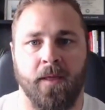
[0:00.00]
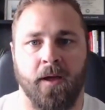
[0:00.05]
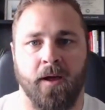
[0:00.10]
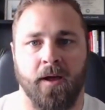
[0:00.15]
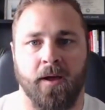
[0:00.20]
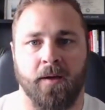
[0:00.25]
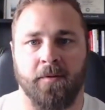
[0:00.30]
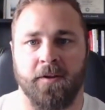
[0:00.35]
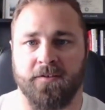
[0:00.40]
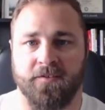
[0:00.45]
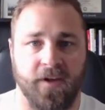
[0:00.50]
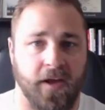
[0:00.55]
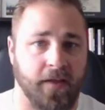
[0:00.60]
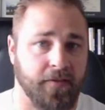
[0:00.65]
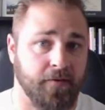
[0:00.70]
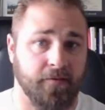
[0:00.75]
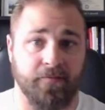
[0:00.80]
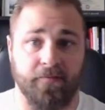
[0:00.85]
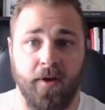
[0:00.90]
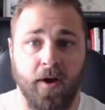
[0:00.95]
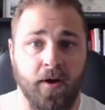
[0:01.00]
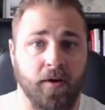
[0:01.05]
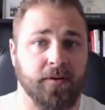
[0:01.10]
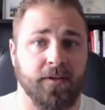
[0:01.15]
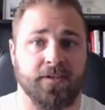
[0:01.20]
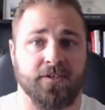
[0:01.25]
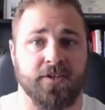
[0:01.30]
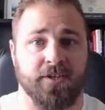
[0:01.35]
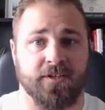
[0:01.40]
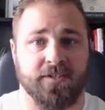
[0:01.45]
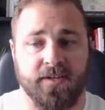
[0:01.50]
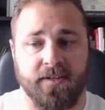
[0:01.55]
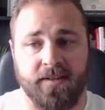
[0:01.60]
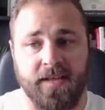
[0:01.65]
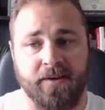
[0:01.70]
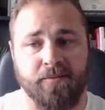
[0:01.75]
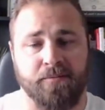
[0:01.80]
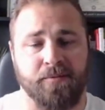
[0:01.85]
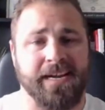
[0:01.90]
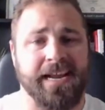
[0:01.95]
Um, and it's not their fault. It's just
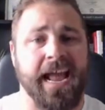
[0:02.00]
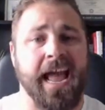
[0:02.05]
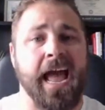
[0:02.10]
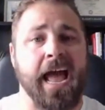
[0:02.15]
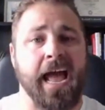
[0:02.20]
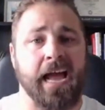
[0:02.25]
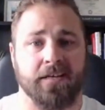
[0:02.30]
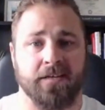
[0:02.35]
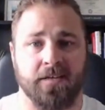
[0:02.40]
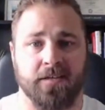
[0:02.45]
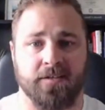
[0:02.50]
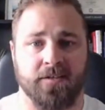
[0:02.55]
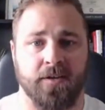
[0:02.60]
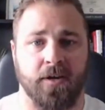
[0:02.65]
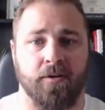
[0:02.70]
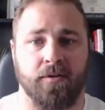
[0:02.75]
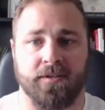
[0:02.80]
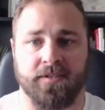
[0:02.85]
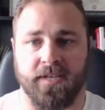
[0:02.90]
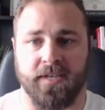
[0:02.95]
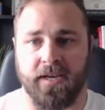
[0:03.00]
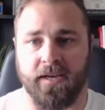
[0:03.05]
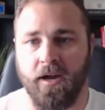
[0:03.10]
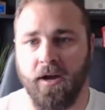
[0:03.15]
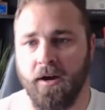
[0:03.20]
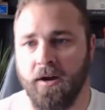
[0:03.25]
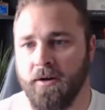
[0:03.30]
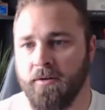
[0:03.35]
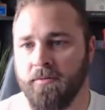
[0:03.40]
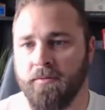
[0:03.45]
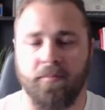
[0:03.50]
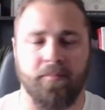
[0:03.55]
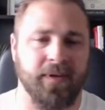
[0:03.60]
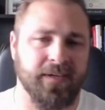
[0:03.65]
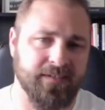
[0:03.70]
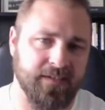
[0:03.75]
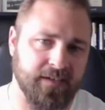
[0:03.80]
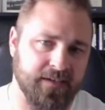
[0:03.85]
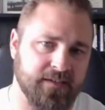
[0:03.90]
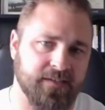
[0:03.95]
they react. So it's like, oh, well,
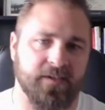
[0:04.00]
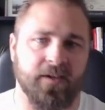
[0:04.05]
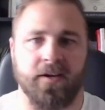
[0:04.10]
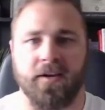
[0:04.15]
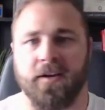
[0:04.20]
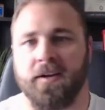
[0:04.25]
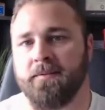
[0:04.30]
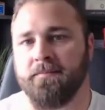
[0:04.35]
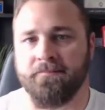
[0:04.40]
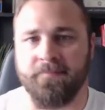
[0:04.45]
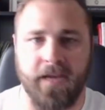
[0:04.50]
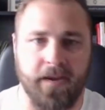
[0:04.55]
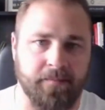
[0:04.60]
business is good.